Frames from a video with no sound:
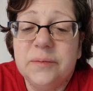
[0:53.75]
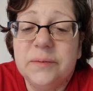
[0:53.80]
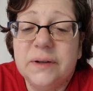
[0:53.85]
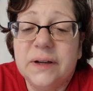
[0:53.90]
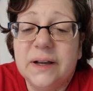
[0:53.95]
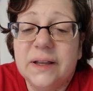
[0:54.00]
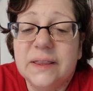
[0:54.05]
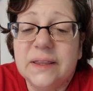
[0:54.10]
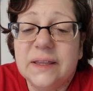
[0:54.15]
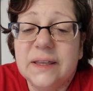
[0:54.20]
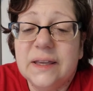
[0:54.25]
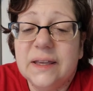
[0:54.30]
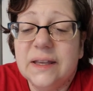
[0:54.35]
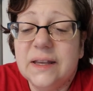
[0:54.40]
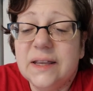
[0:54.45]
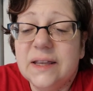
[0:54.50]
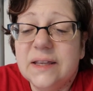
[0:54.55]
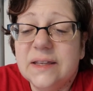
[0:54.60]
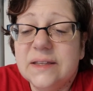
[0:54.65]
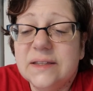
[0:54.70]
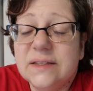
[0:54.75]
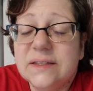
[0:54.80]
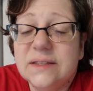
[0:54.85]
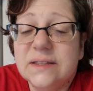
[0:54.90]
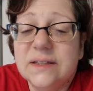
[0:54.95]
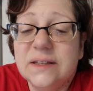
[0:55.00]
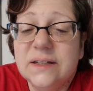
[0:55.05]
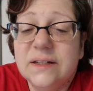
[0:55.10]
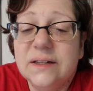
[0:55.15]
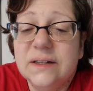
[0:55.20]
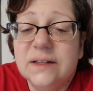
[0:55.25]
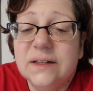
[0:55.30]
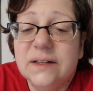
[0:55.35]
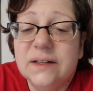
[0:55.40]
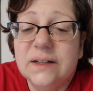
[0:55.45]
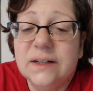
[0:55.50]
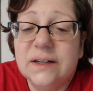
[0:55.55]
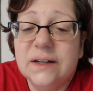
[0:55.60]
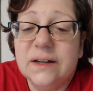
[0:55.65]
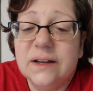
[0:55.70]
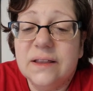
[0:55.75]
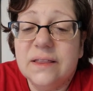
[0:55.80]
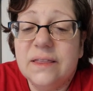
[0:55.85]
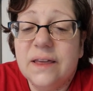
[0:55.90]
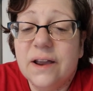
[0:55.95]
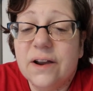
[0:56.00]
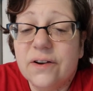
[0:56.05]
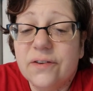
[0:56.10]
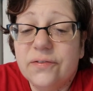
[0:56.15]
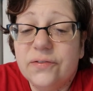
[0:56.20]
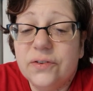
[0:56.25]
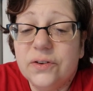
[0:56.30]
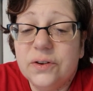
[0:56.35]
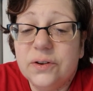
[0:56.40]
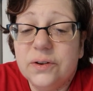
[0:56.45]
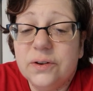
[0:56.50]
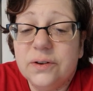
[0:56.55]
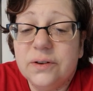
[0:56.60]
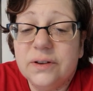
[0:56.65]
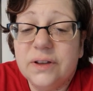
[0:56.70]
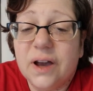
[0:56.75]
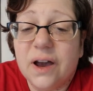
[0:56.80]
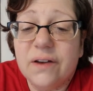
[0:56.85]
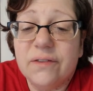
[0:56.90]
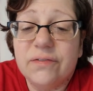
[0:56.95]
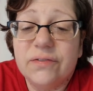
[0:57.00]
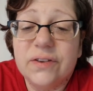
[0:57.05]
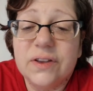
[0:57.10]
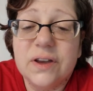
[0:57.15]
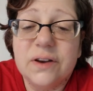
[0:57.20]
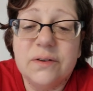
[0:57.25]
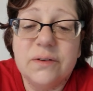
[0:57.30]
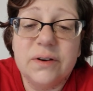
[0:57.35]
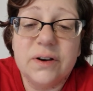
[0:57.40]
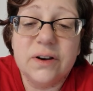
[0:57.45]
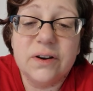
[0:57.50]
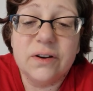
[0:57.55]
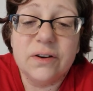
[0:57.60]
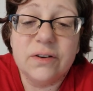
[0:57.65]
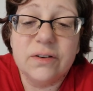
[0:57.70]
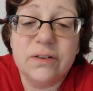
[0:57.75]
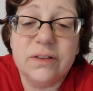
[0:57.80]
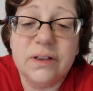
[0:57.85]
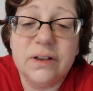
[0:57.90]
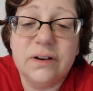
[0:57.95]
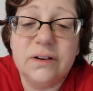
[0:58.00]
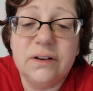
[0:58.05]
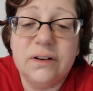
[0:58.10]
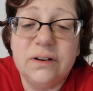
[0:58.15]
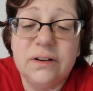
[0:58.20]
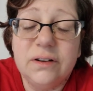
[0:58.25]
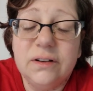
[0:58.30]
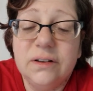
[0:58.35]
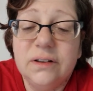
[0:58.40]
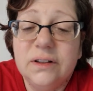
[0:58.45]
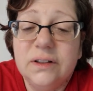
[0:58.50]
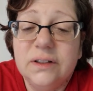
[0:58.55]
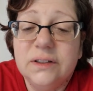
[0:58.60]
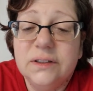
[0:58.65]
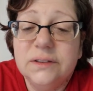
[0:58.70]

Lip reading: got the kitties their food, got Fiona her little